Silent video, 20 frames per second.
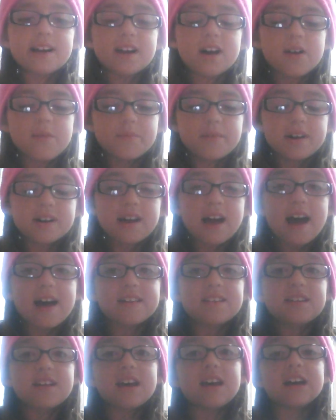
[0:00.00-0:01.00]
notebook.
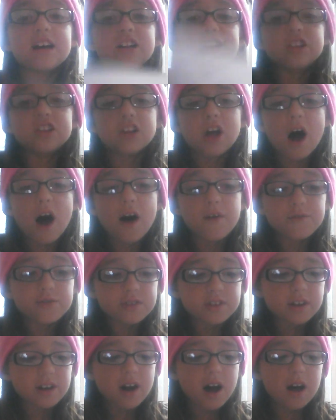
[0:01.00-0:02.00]
Cassidy loves
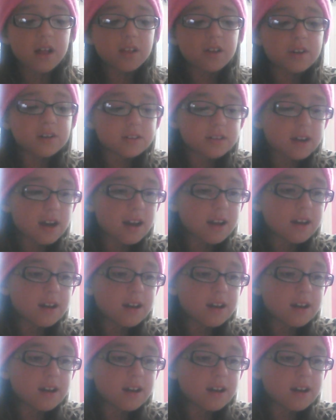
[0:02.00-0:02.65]
the color. It's like